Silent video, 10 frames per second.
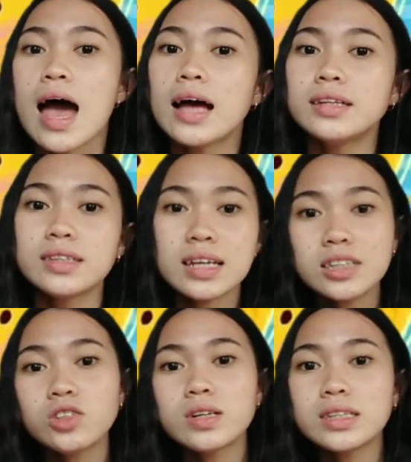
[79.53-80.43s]
and
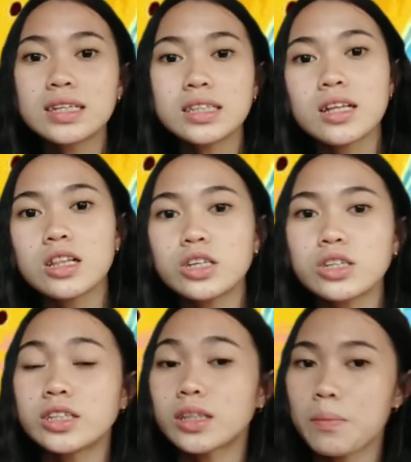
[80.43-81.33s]
it strengthens the
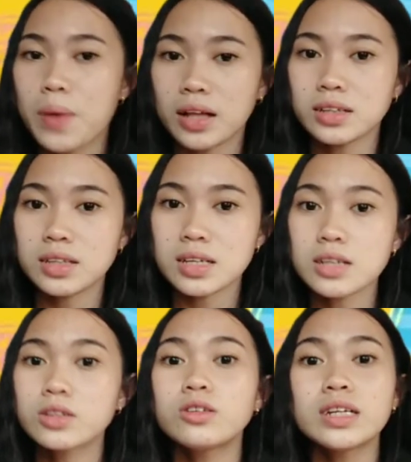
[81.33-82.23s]
learner's
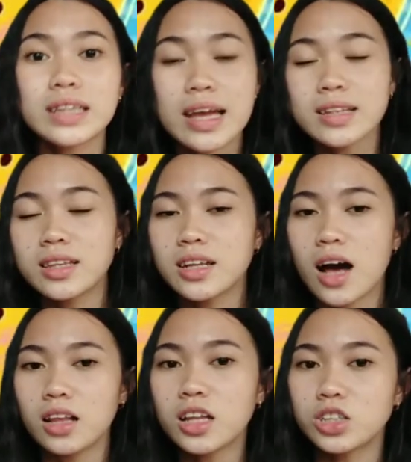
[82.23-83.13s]
ability to retain the
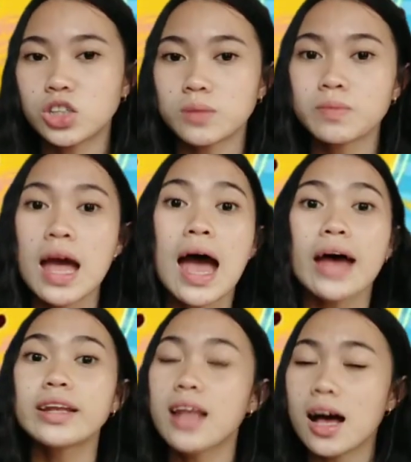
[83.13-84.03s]
knowledge.
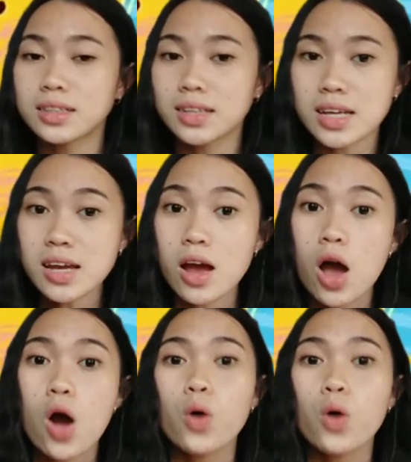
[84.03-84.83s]
And lastly,